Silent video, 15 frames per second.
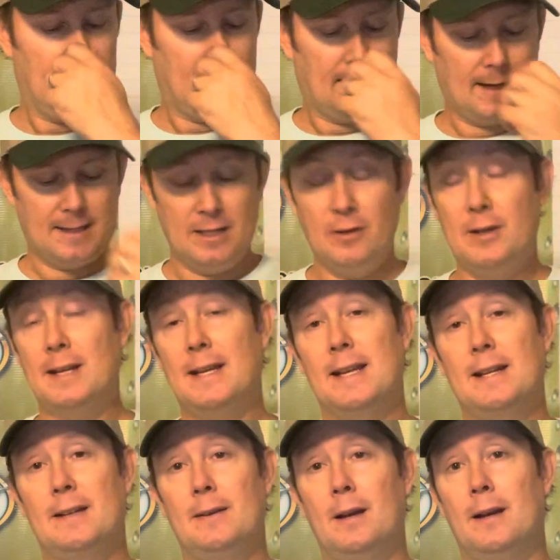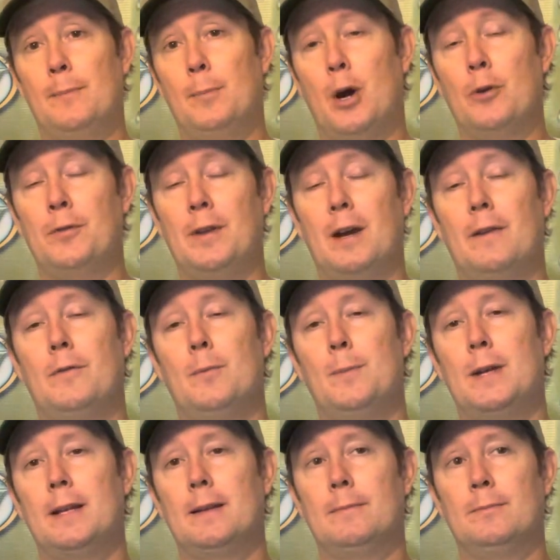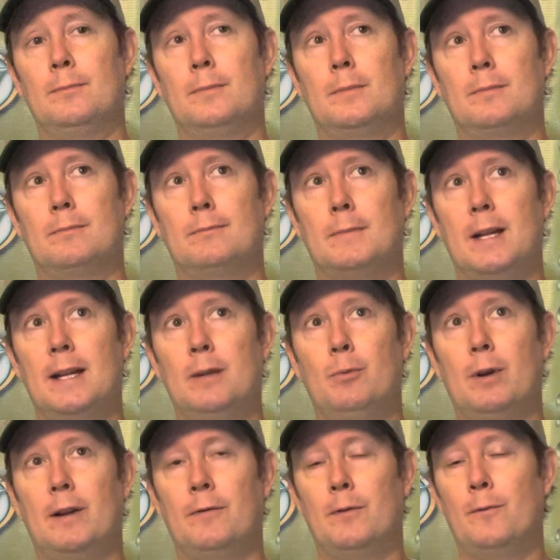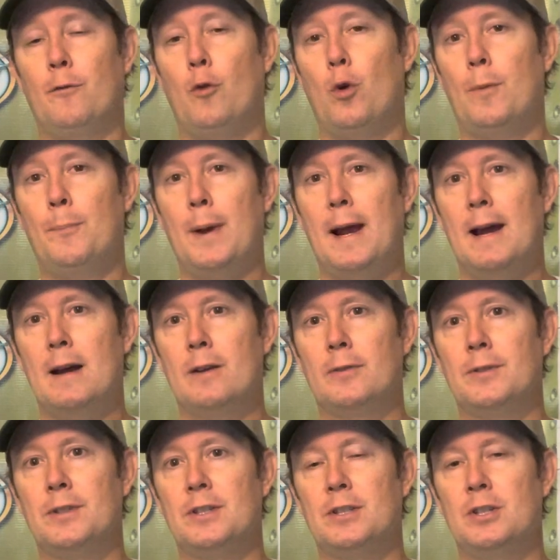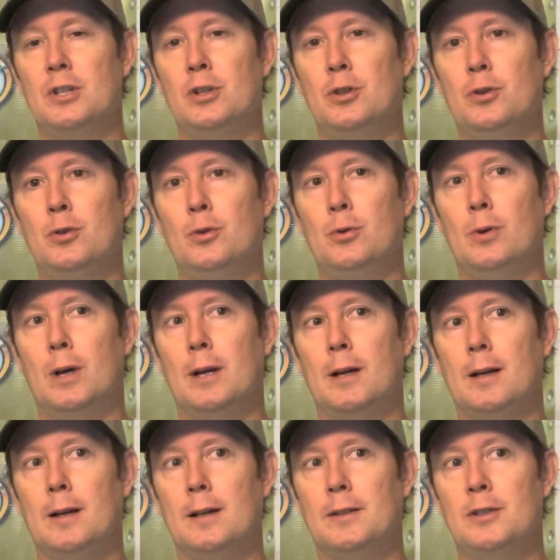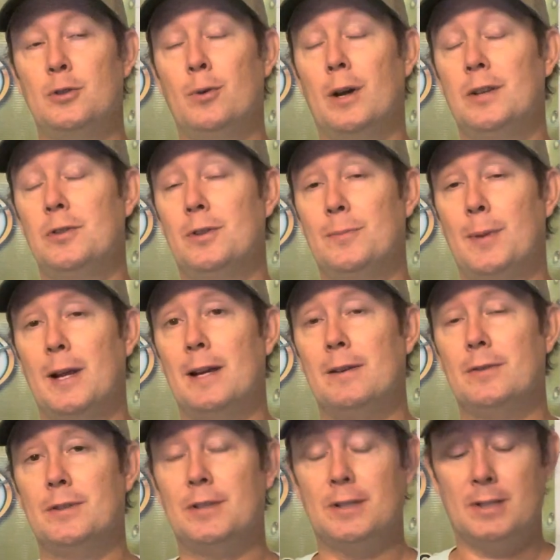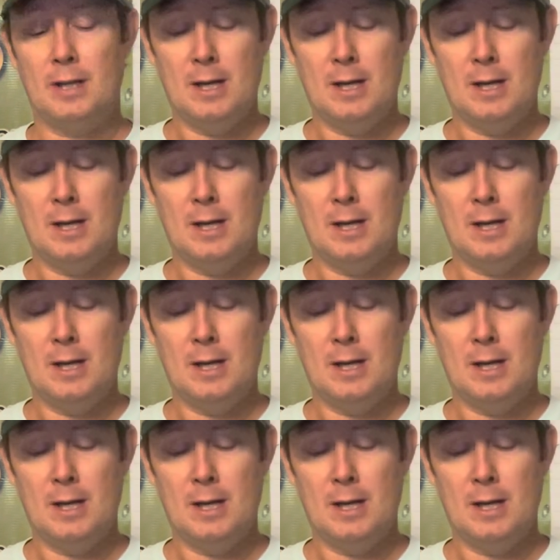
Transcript: and you can get both of them in anywhere from 4 pounds to 200 pounds.